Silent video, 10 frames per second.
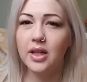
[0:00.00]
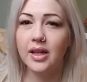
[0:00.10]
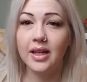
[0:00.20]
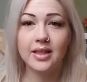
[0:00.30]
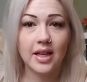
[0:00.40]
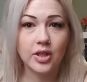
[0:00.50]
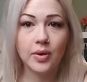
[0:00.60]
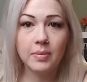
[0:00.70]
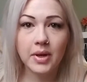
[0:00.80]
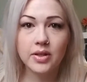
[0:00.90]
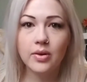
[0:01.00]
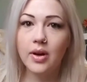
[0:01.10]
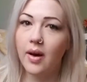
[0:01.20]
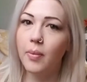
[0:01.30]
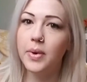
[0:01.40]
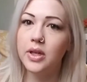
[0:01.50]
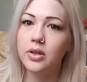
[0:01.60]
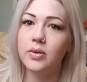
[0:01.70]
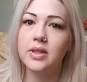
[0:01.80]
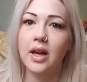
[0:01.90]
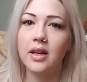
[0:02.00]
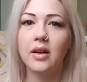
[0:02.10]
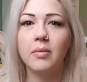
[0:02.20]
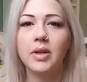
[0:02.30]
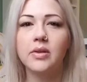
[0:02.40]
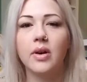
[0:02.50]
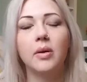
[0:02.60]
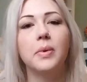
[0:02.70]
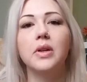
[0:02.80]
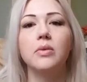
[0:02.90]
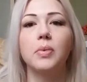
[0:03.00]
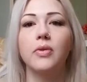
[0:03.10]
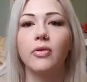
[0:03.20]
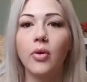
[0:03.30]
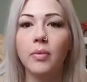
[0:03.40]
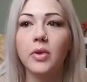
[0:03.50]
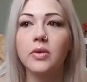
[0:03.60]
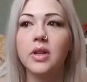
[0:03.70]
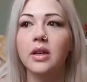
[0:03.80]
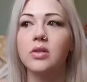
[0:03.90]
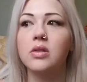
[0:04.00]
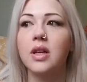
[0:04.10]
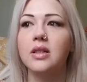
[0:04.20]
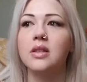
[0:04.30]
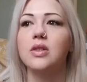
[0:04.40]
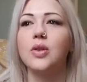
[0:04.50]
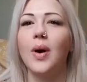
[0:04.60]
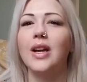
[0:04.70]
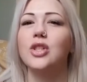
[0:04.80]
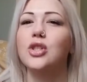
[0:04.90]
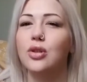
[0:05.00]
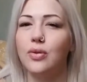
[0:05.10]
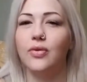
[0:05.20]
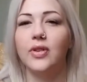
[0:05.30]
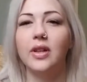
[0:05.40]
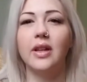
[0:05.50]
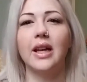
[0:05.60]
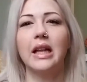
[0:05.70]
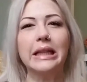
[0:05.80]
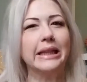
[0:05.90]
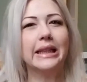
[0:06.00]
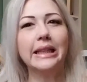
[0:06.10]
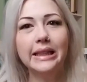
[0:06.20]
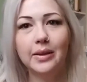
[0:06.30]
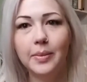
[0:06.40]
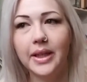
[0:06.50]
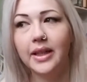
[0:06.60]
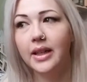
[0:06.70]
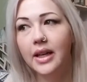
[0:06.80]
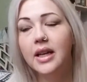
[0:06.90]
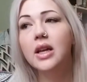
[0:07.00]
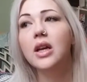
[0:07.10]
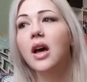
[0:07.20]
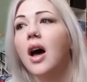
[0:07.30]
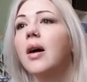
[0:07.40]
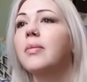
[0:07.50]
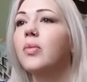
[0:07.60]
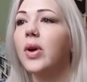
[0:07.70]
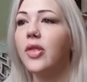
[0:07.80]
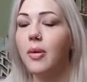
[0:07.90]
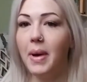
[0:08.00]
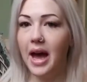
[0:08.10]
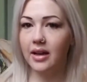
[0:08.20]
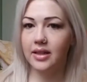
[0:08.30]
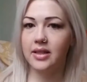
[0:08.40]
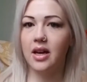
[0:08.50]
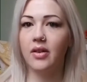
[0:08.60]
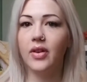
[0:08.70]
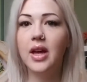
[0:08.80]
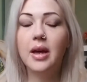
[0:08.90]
accessory muscle helping you, a secondary muscle helping you perform those exercises. So I do feel like a little bit with the back stuff.